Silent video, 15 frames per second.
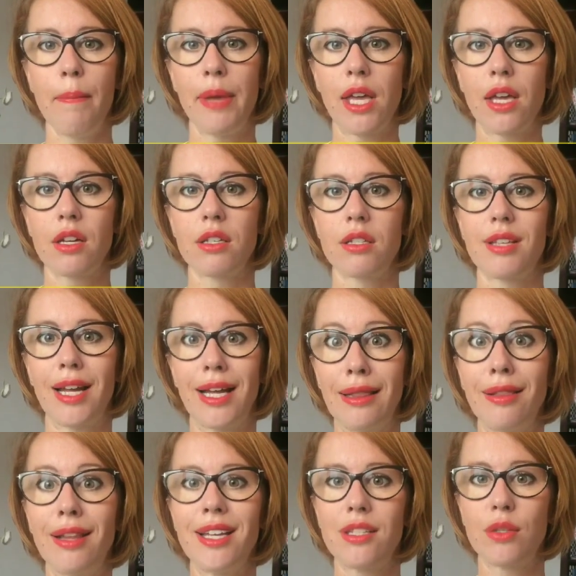because
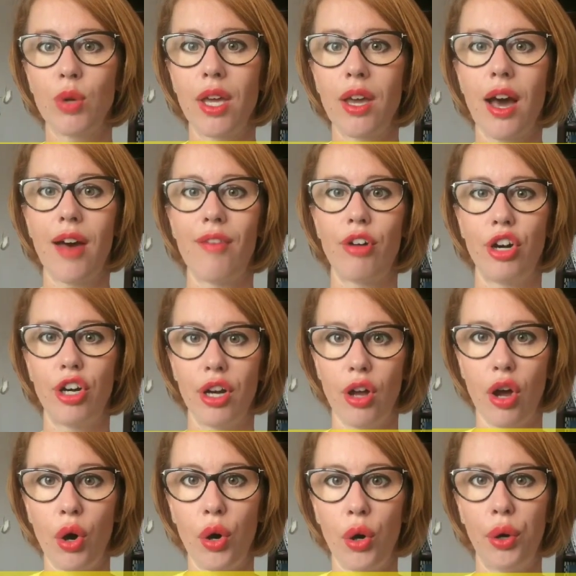unless we cover
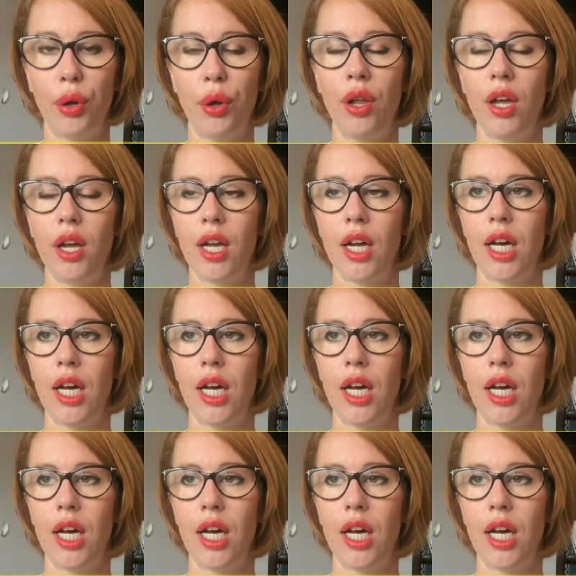the whole